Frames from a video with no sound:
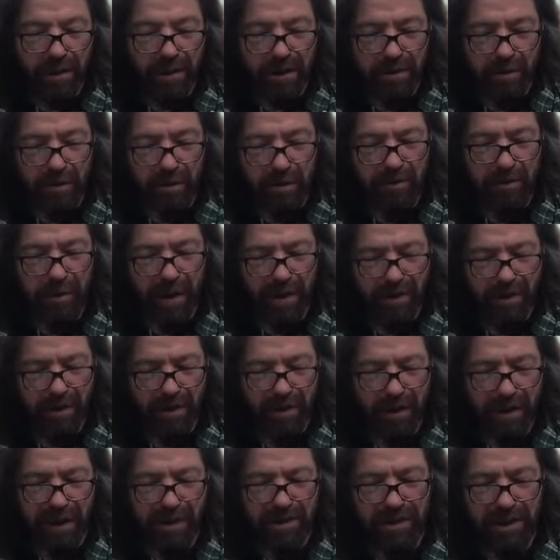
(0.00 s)
So her
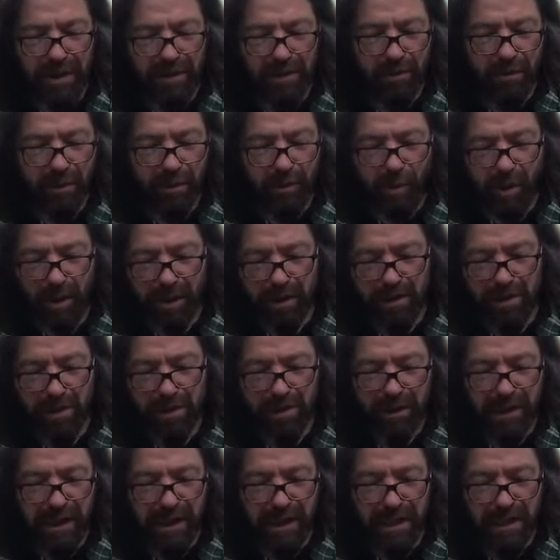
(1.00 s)
mother-in-law said to her, where did you
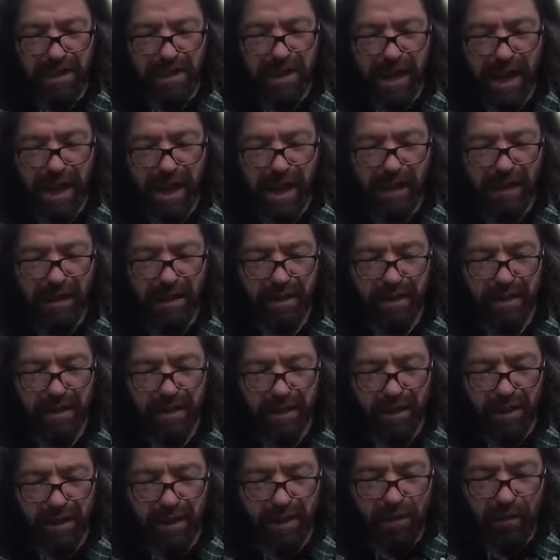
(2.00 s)
glean today?
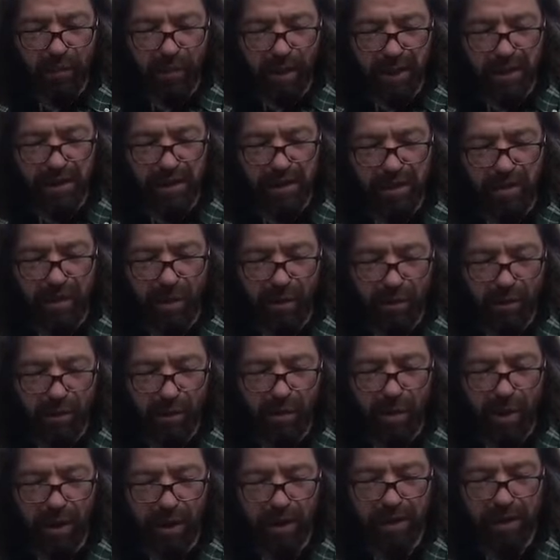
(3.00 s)
Where did you go to
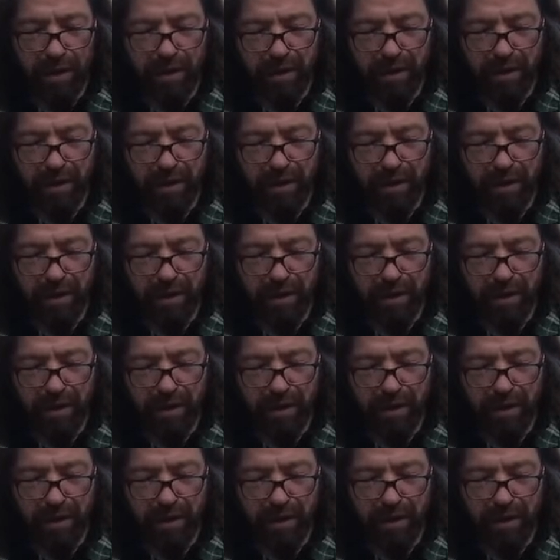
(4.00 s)
work?